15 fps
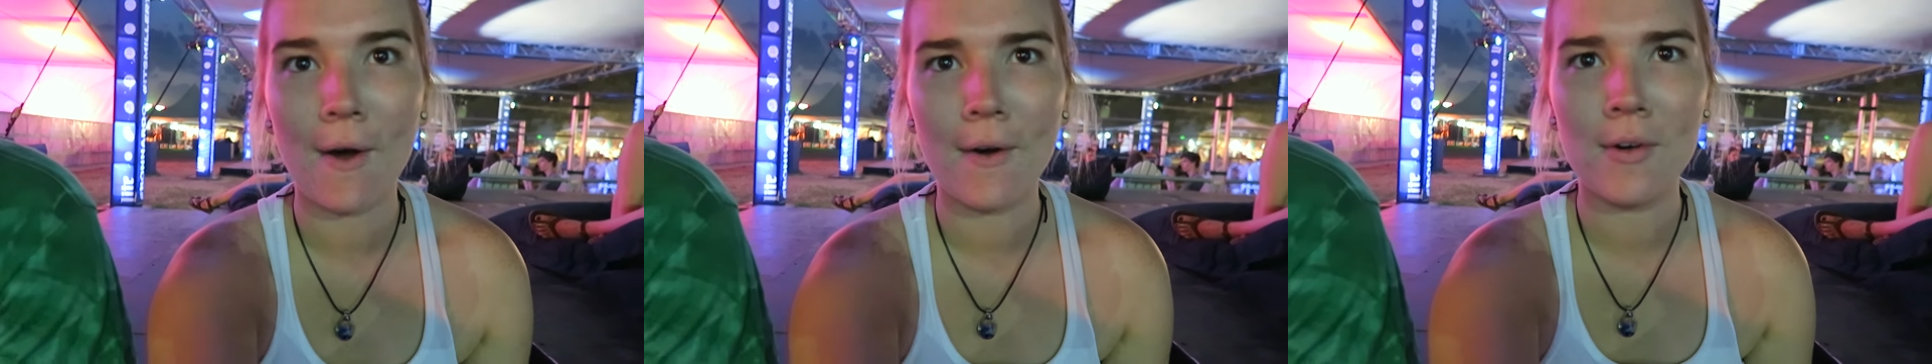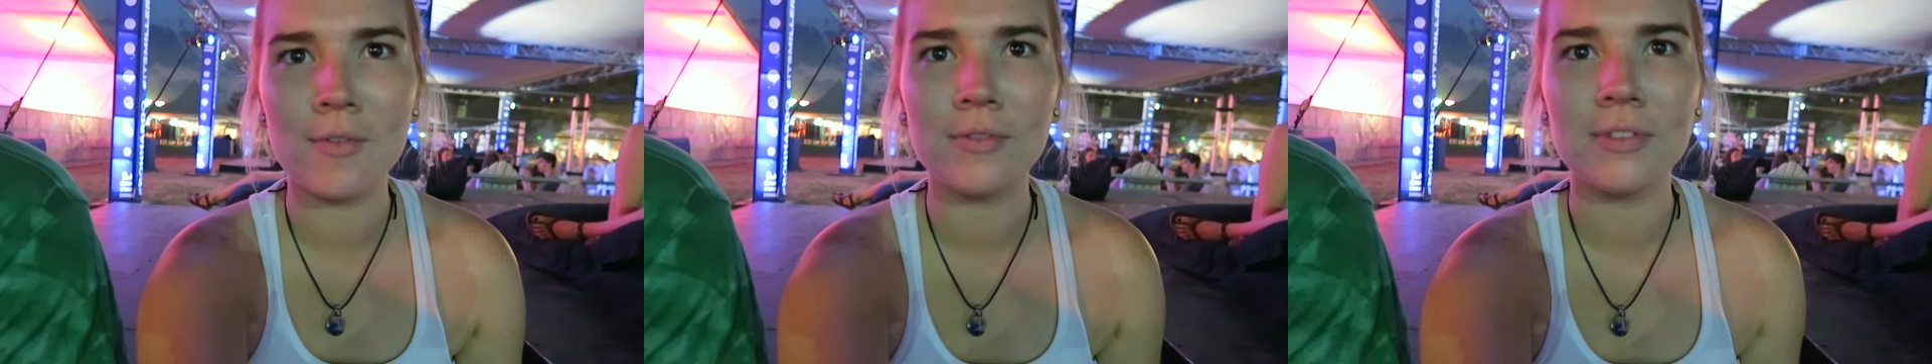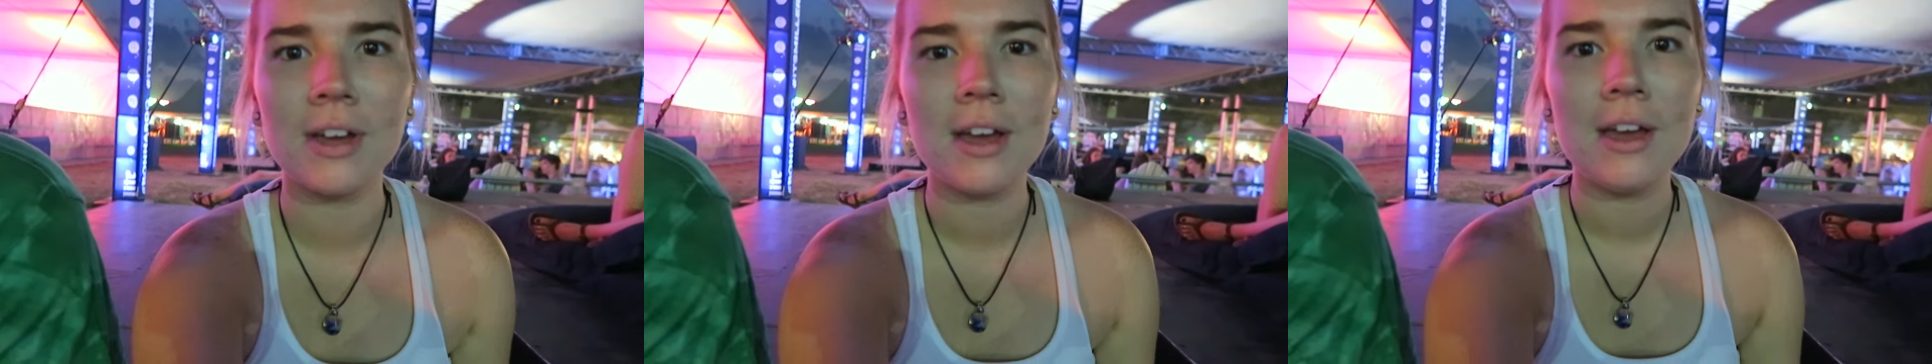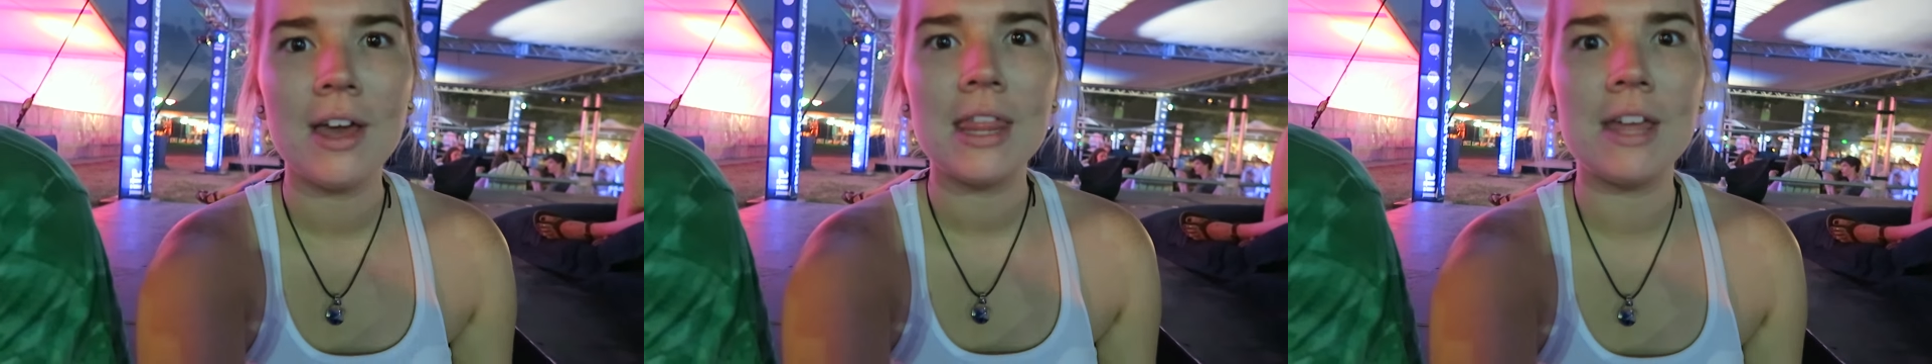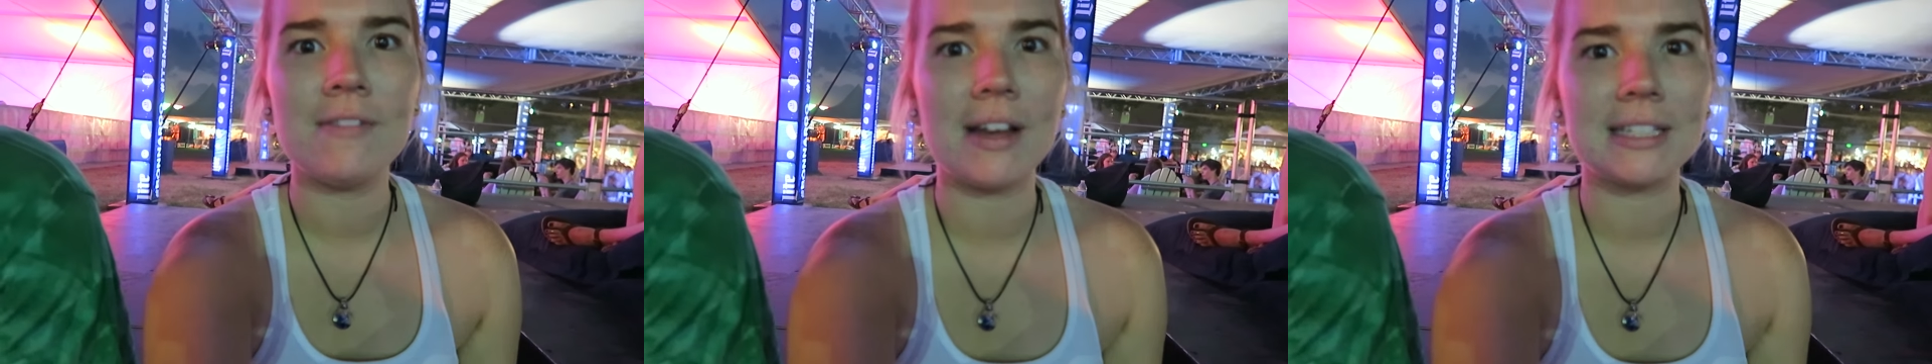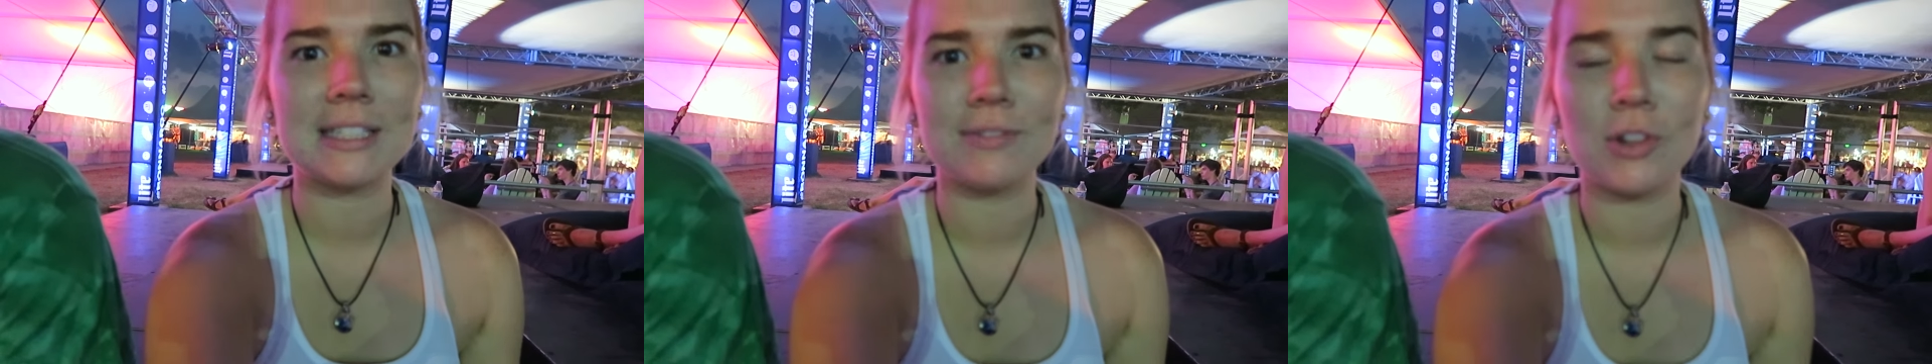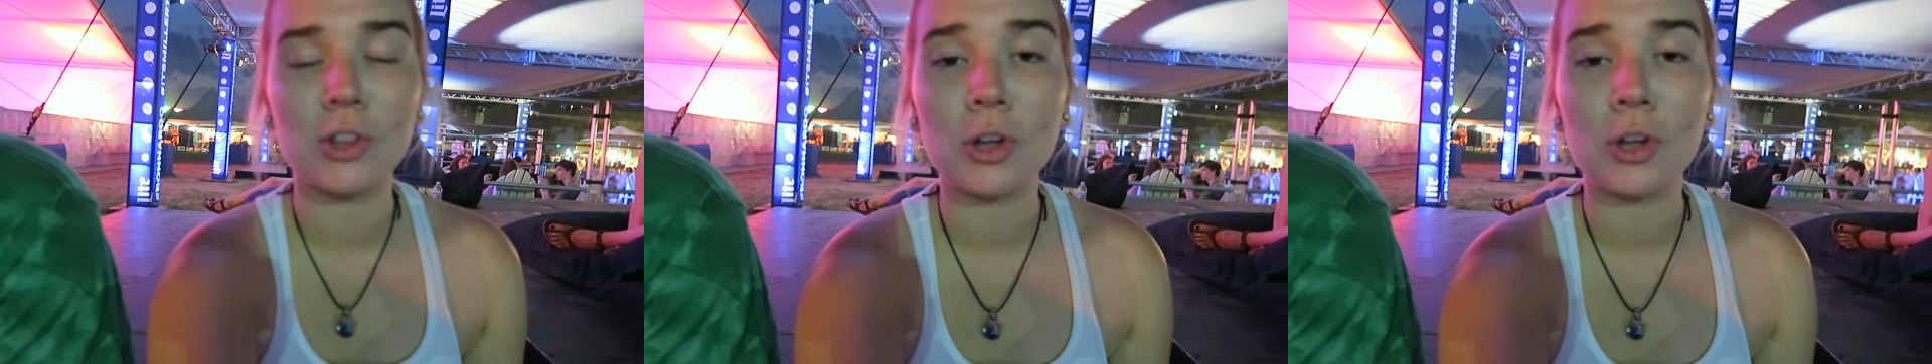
of the festival.